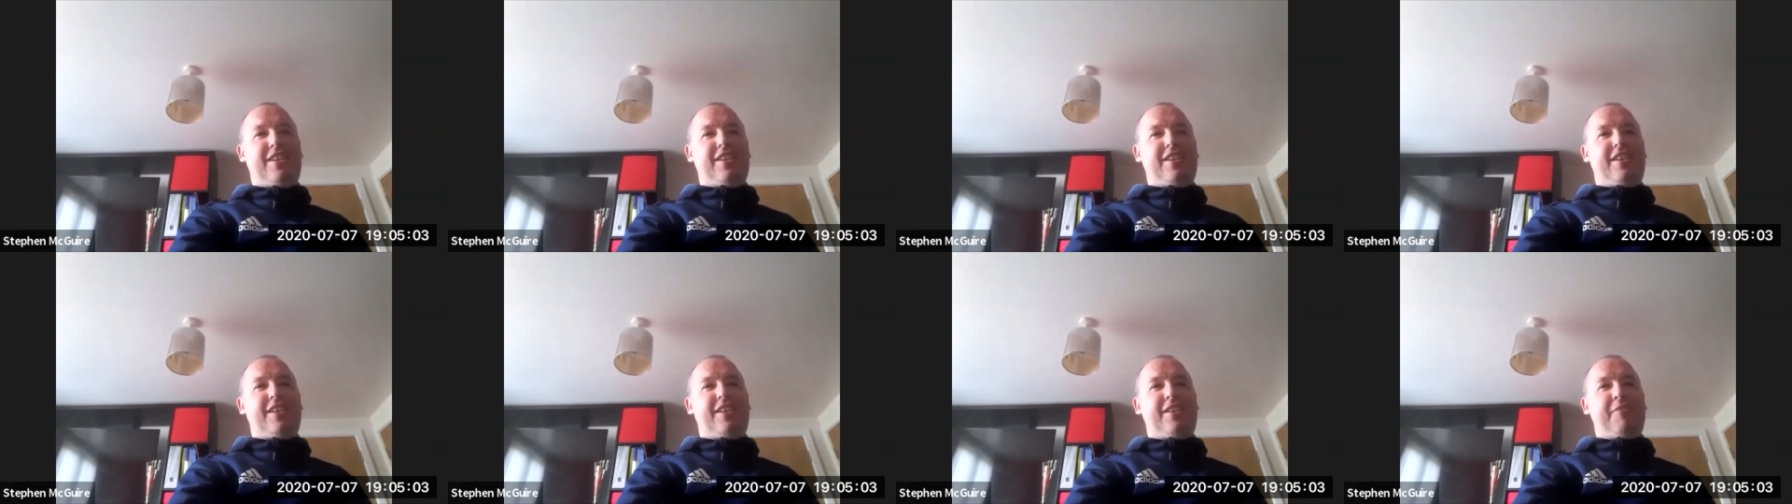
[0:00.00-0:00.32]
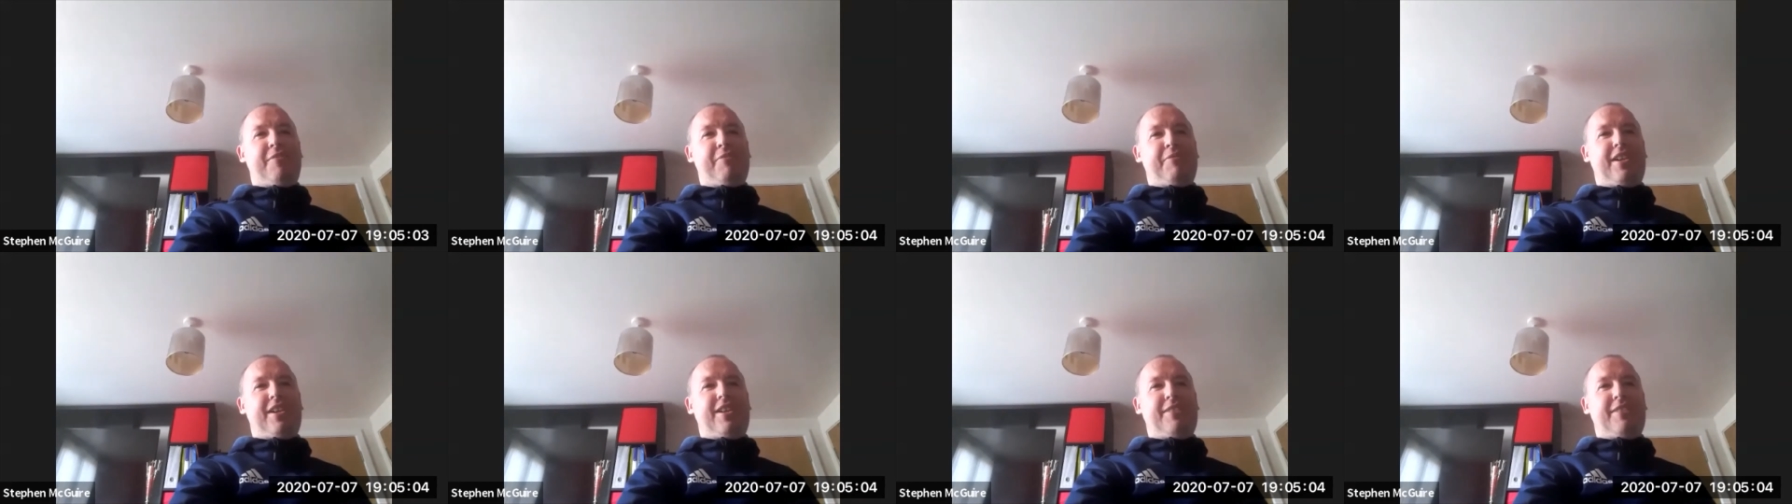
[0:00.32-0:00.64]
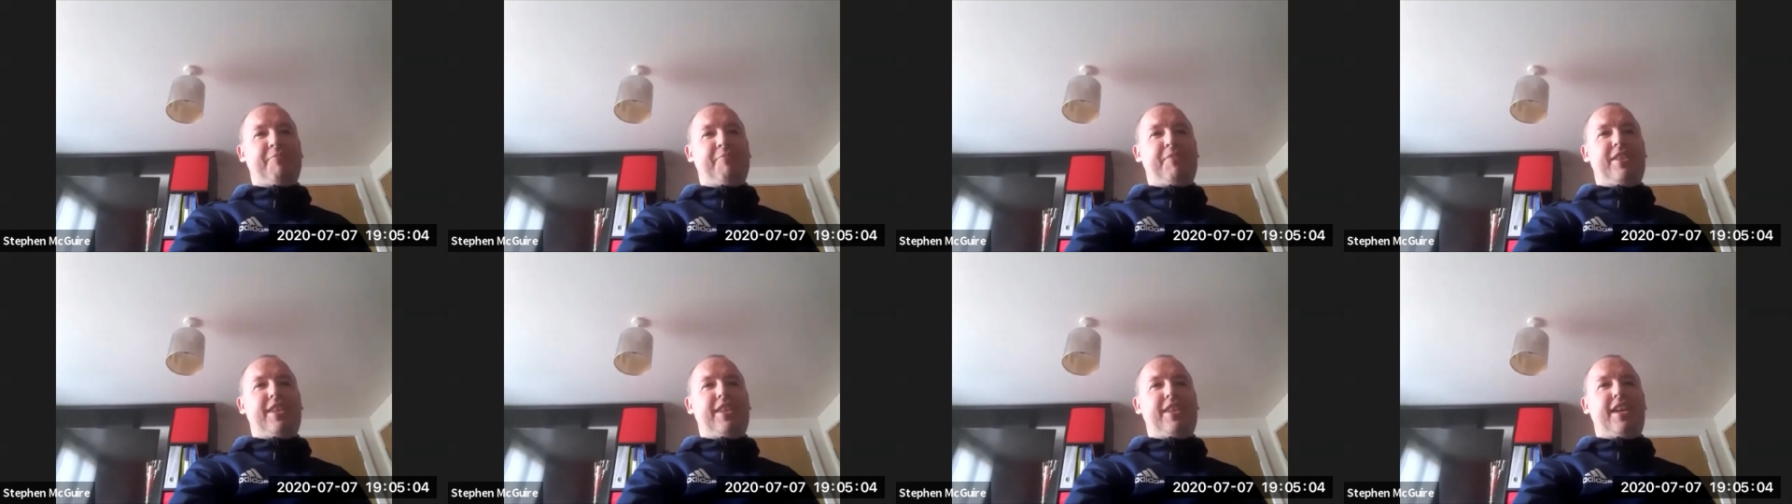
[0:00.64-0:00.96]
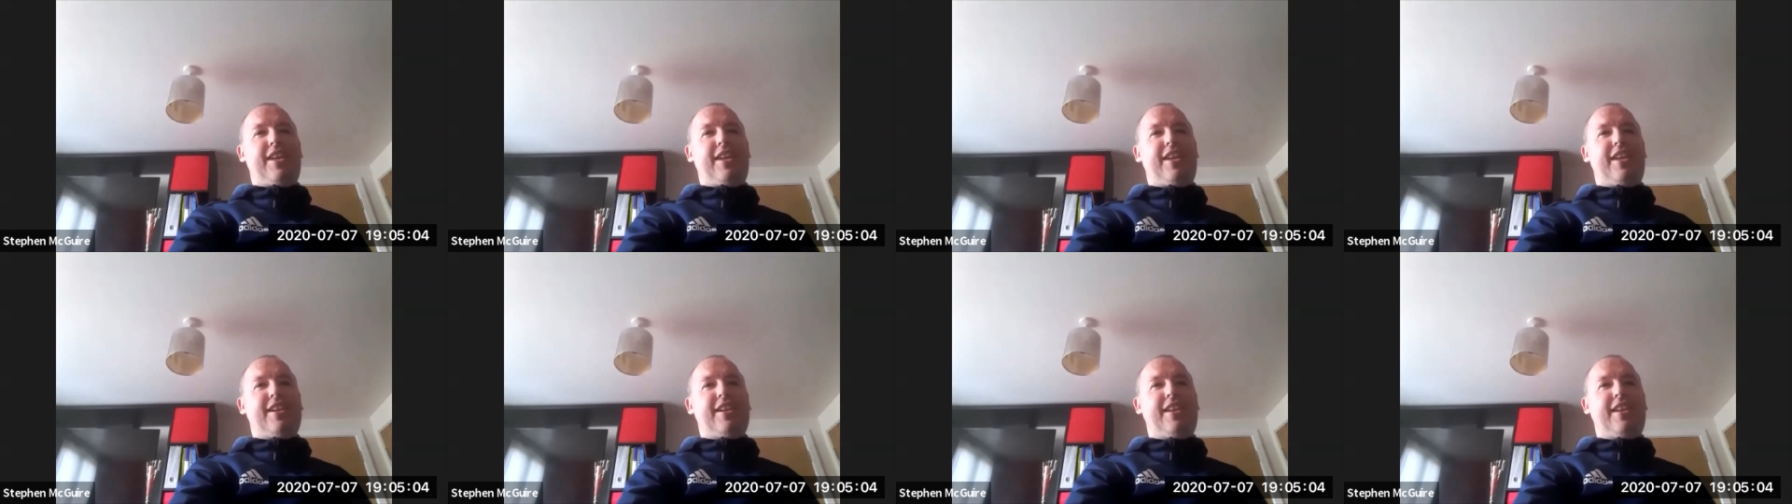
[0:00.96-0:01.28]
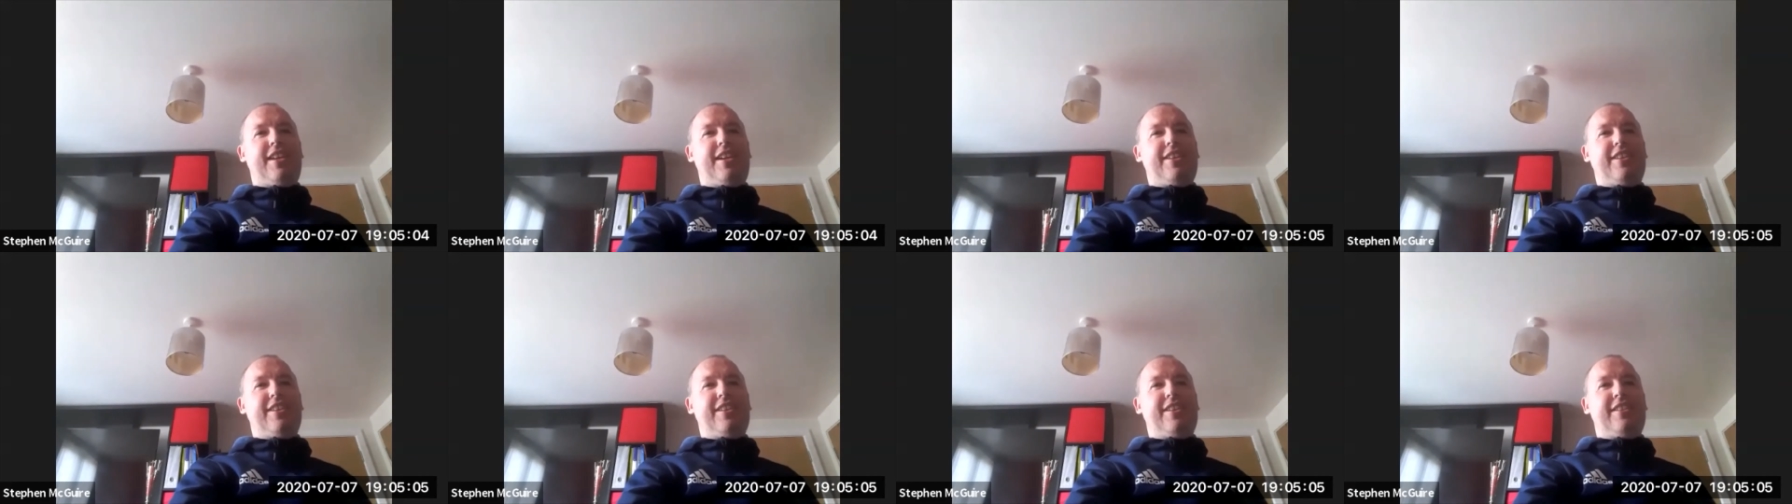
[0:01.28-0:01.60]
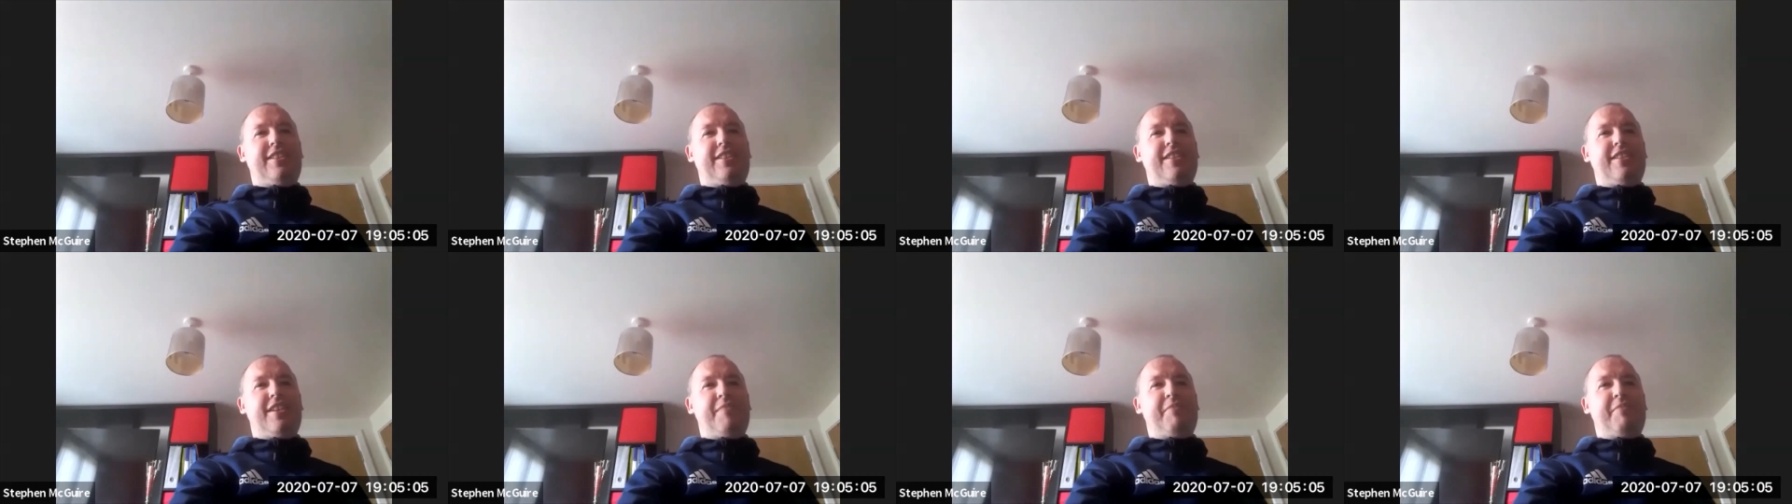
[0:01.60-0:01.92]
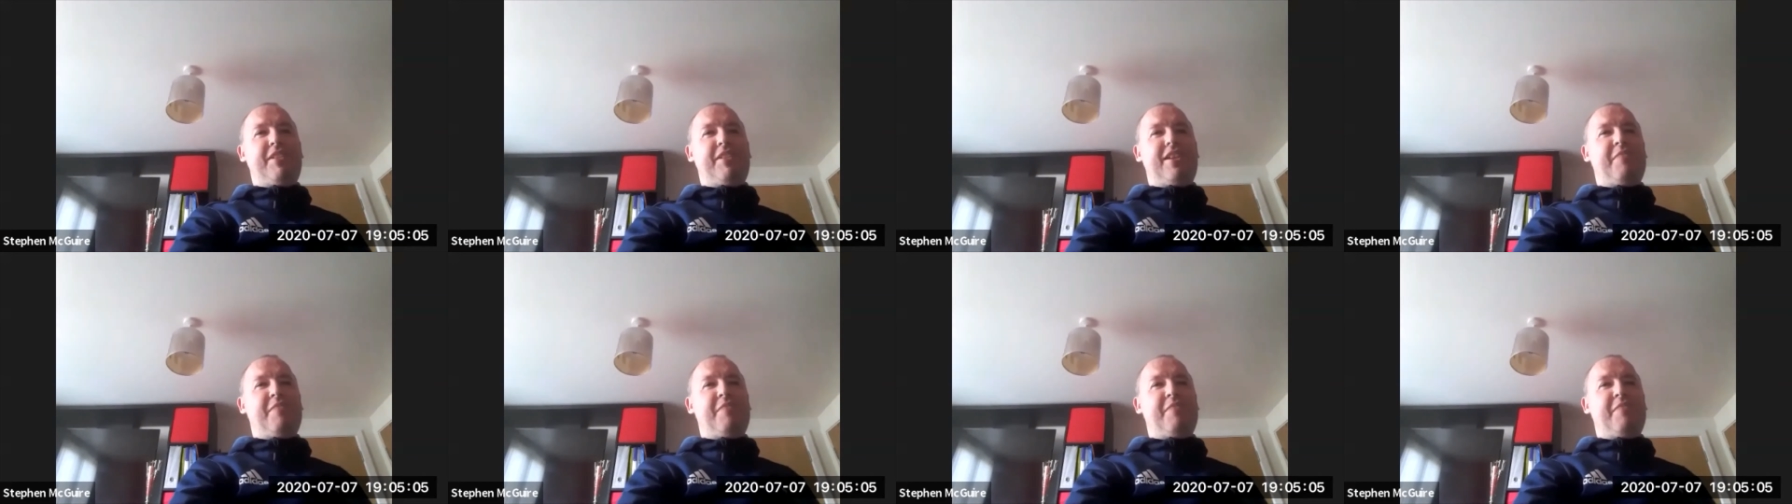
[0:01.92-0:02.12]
with Derek and Aileen. I mean,